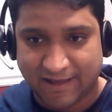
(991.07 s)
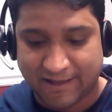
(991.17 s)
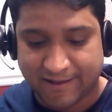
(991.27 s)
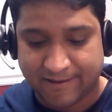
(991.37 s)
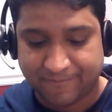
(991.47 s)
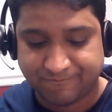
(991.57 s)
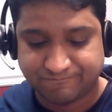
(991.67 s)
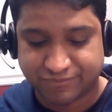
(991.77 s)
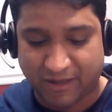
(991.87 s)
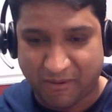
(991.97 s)
Uh,
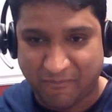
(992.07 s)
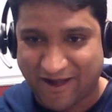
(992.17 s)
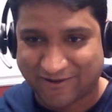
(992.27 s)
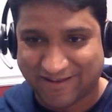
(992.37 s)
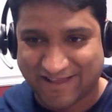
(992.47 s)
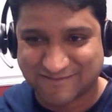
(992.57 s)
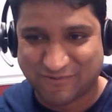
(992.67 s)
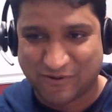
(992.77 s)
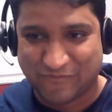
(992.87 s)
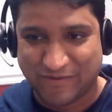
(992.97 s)
Coming back to the last
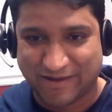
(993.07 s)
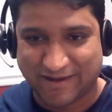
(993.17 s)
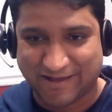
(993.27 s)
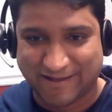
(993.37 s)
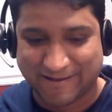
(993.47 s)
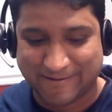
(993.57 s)
bit of it, there